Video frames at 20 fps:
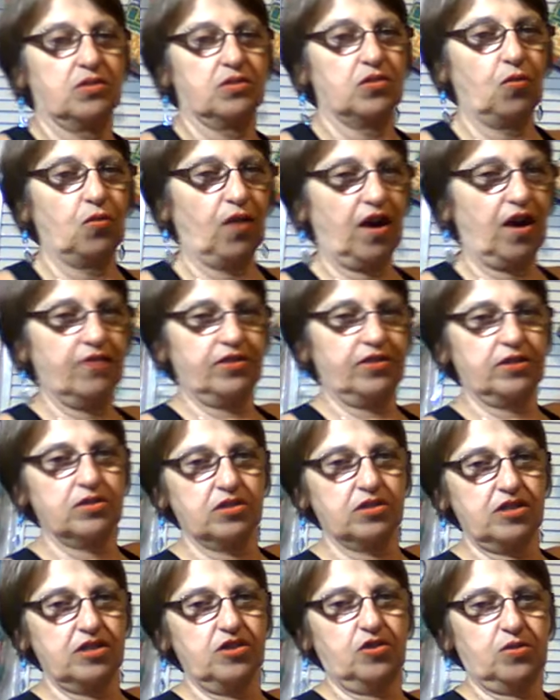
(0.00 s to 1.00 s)

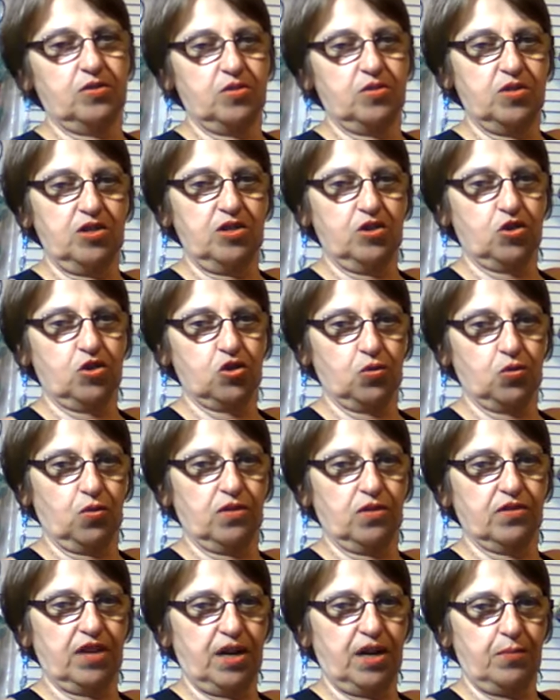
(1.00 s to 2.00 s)
obviously you could see the shawl
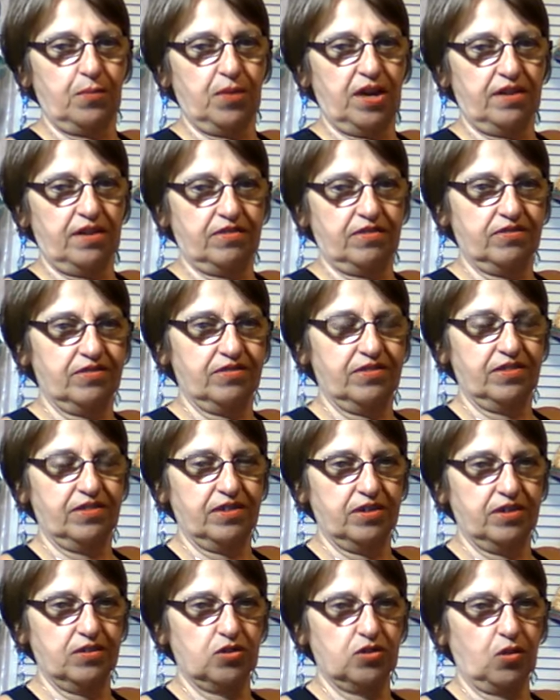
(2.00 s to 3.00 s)
that I made.
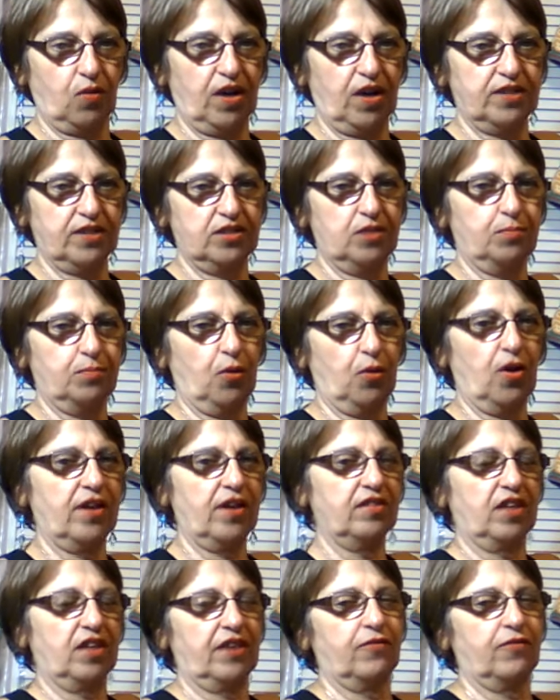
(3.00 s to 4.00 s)
So I did buy
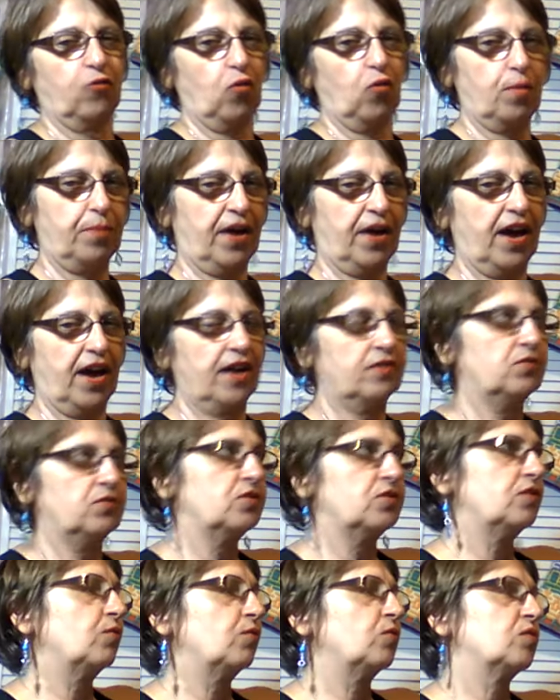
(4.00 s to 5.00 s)
like 4 patterns.
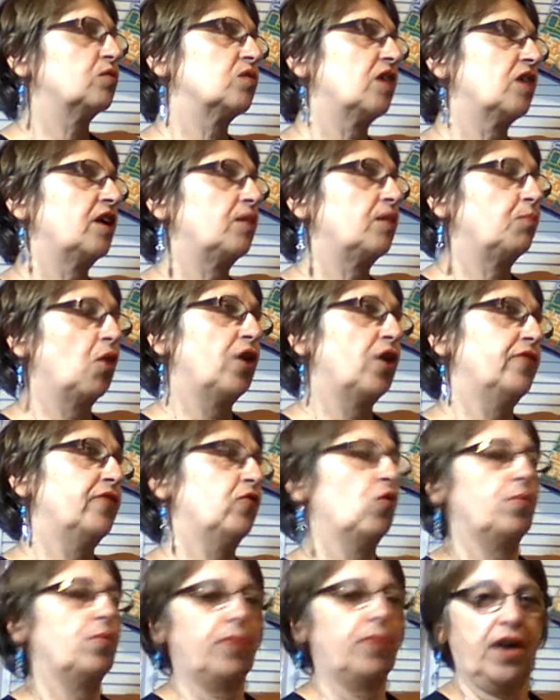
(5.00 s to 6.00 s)
It was like buy
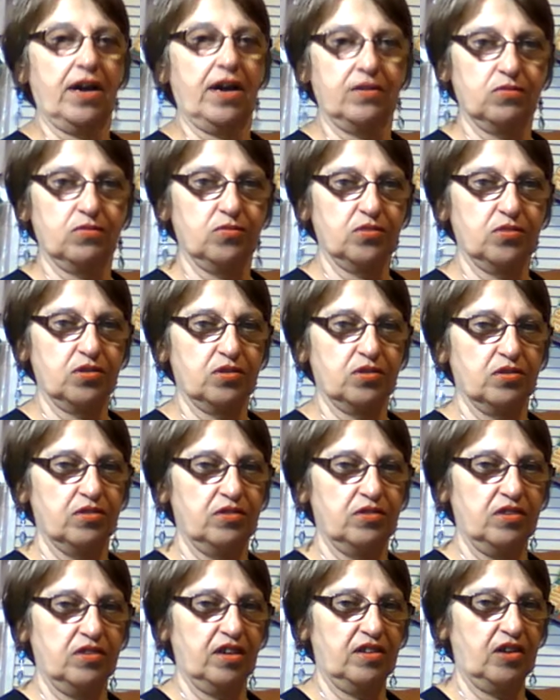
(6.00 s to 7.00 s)
4 patterns
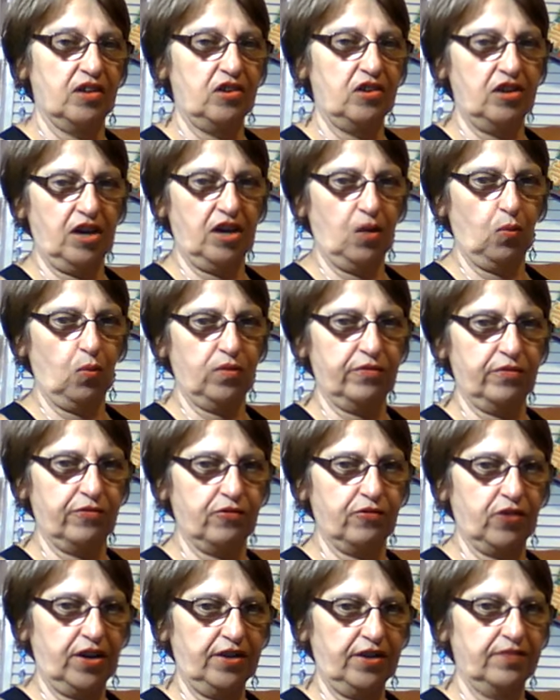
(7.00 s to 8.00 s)
and then you get one
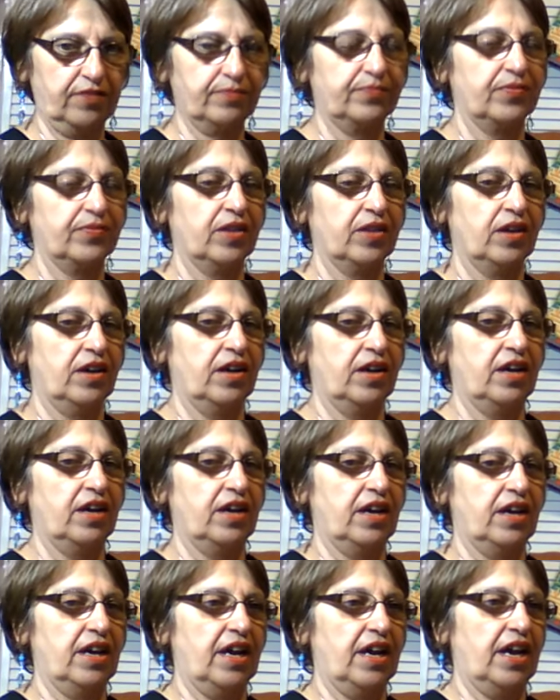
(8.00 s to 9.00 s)
free.
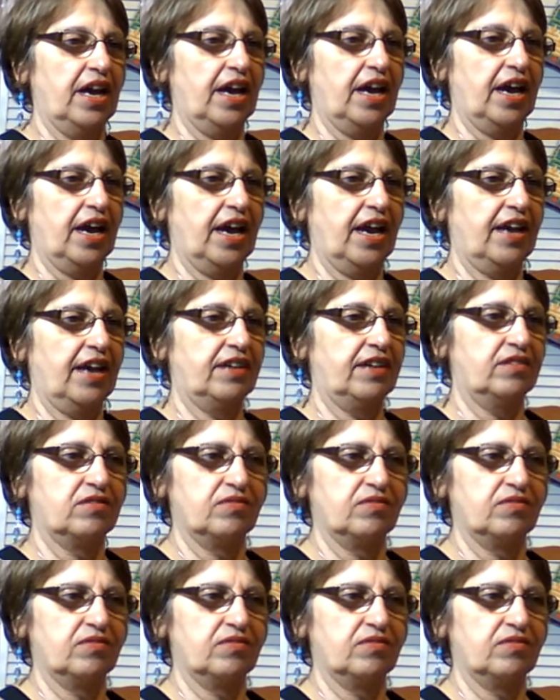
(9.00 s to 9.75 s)
And